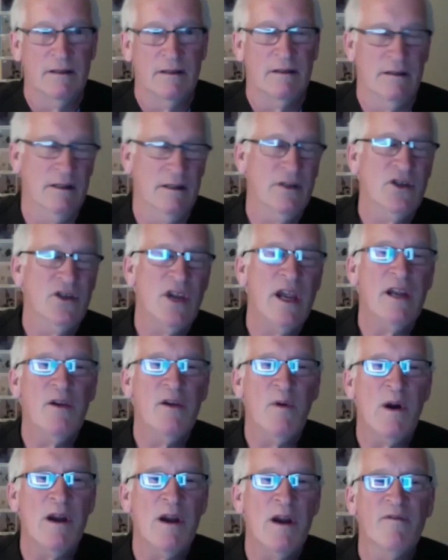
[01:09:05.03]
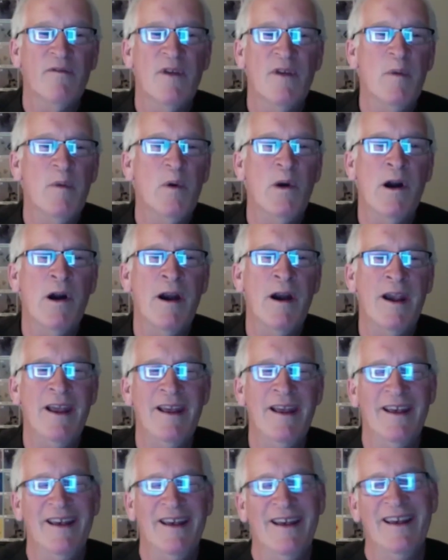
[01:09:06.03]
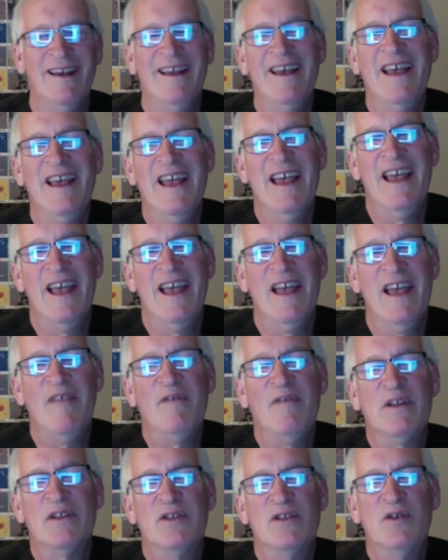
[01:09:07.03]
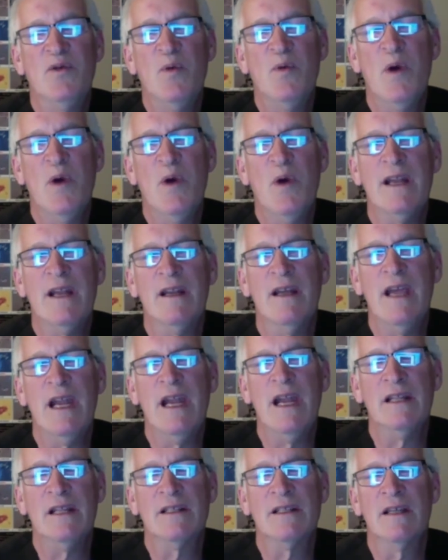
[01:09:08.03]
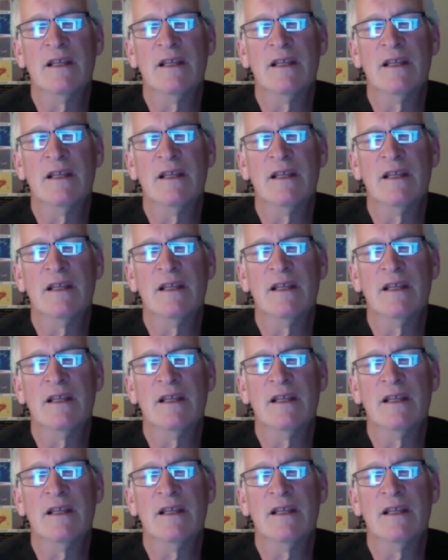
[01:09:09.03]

in January and February, if it's too wet, and